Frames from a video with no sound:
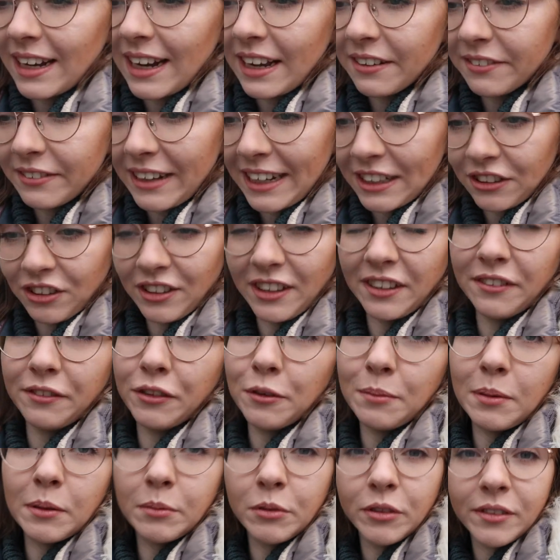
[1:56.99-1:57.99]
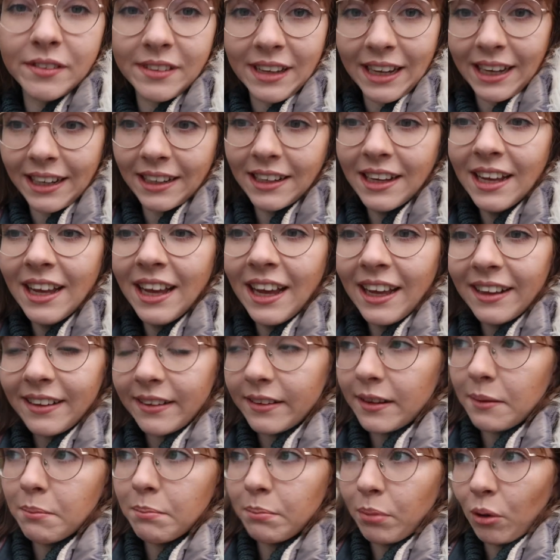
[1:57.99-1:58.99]
and I've actually had a few people saying
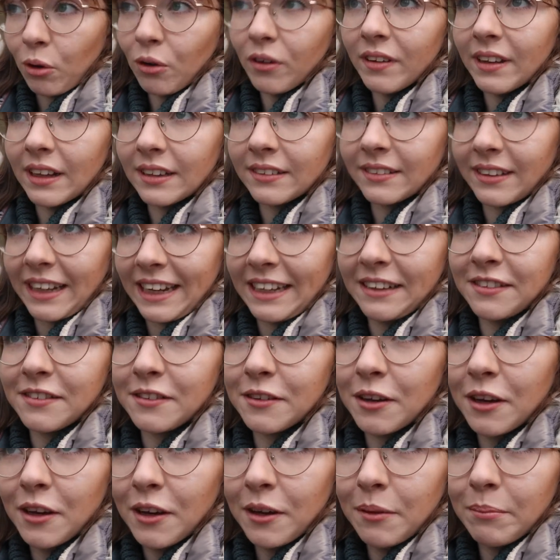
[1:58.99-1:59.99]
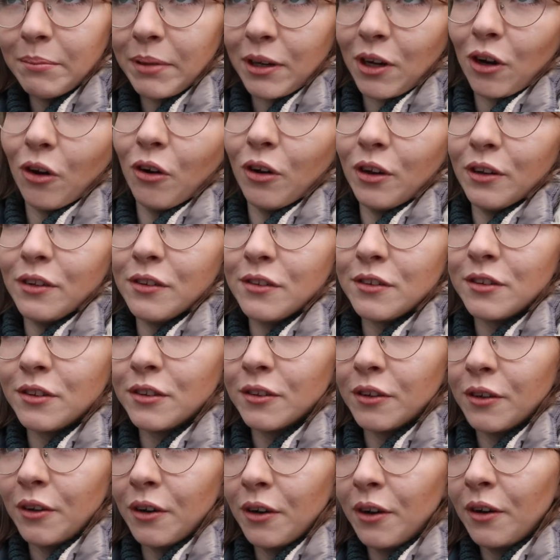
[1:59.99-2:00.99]
that they bought this lens
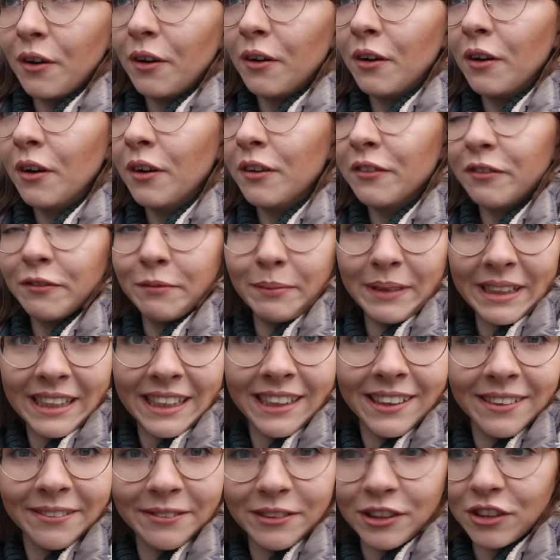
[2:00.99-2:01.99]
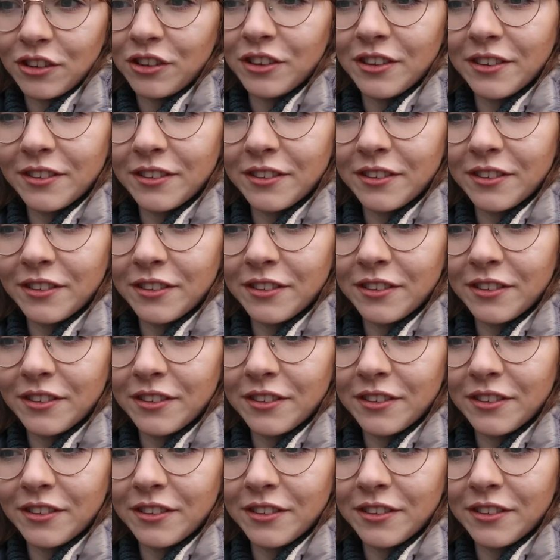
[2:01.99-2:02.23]
because of me, which